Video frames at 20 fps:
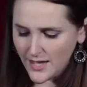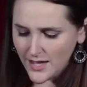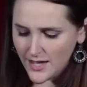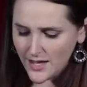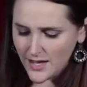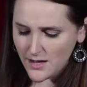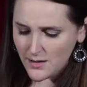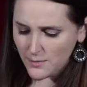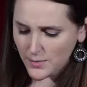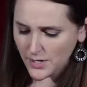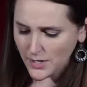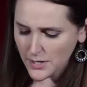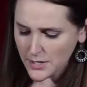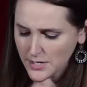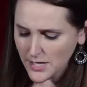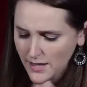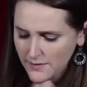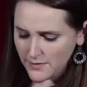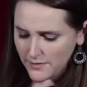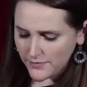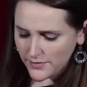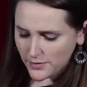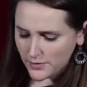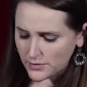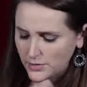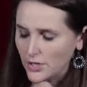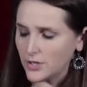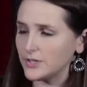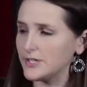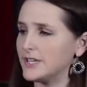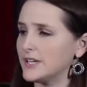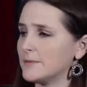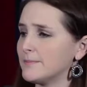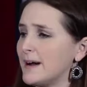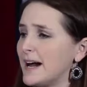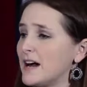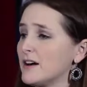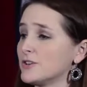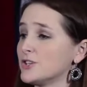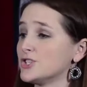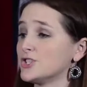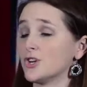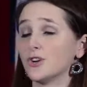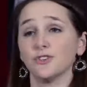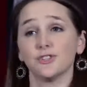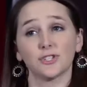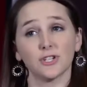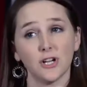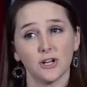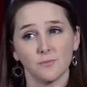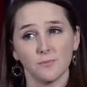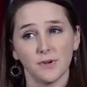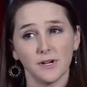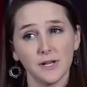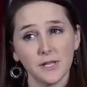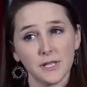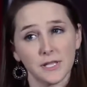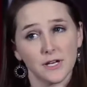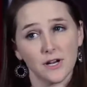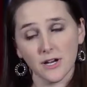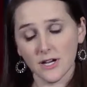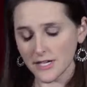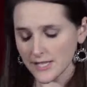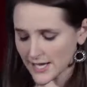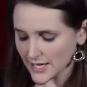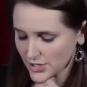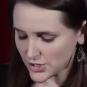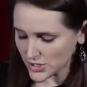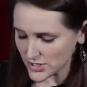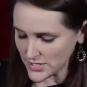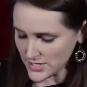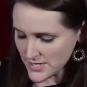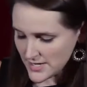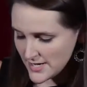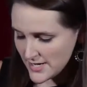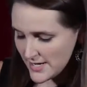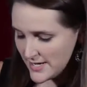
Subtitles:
We also have a few locally compiled church cookbooks in our collection.